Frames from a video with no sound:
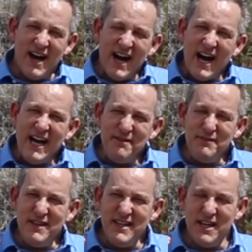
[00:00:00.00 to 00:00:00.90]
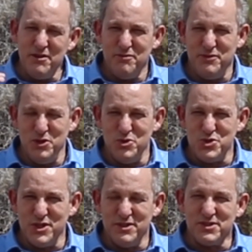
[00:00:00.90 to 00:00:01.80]
IV
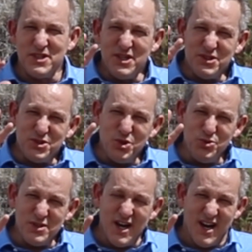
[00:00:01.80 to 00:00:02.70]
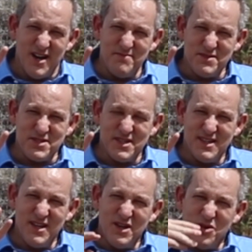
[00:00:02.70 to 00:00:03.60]
infusions 2 times,
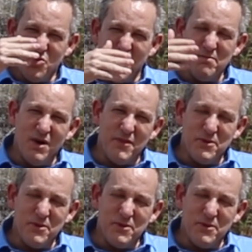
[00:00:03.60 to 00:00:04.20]
1 month